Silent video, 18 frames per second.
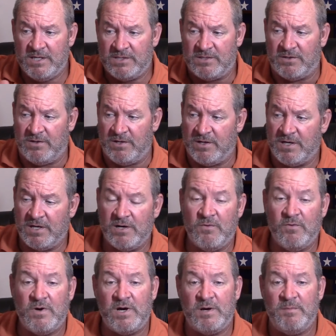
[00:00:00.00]
So you're
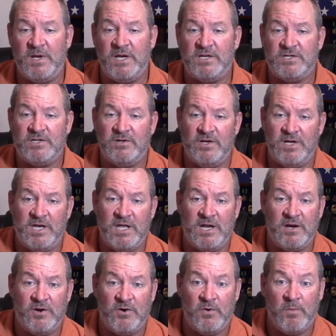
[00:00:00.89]
going to want to make sure you
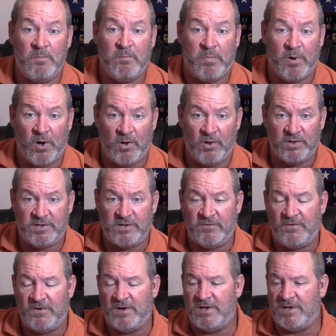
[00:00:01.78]
get a new bolt
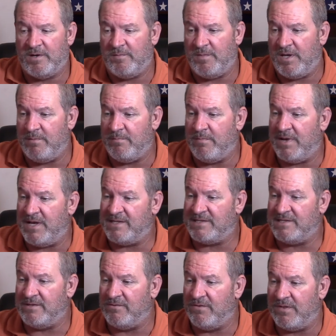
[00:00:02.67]
if you're going to be
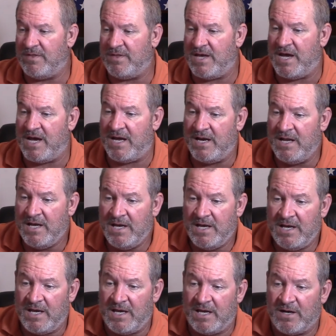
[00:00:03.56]
messing with that,
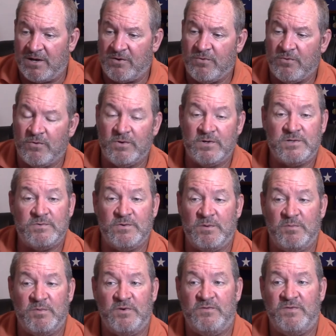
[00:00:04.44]
and of course
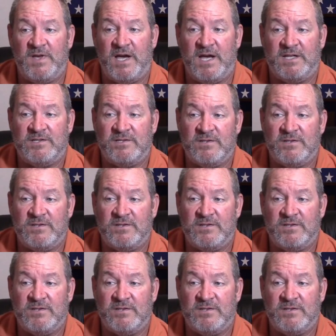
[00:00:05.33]
remove that.